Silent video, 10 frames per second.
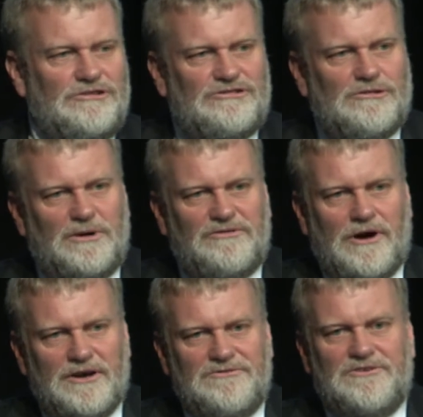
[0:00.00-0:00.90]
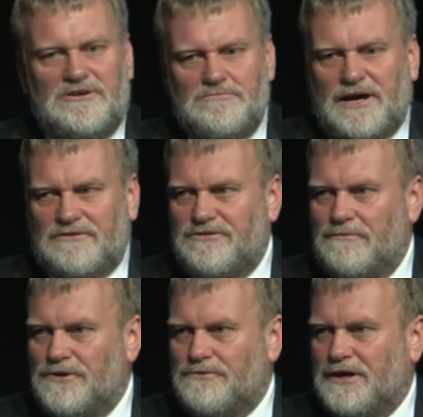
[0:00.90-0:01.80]
is to provide feedback
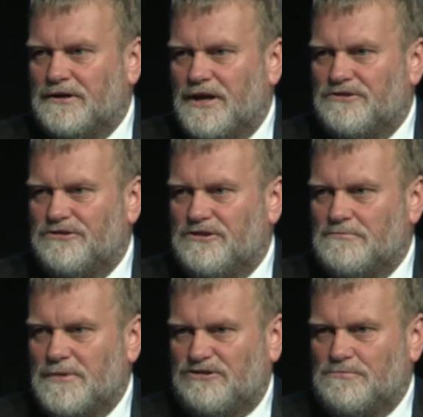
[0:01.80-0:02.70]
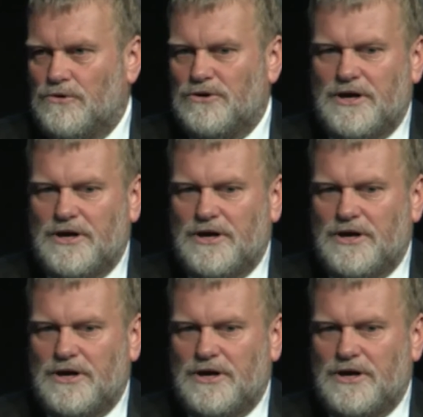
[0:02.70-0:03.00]
from the regulation in a much more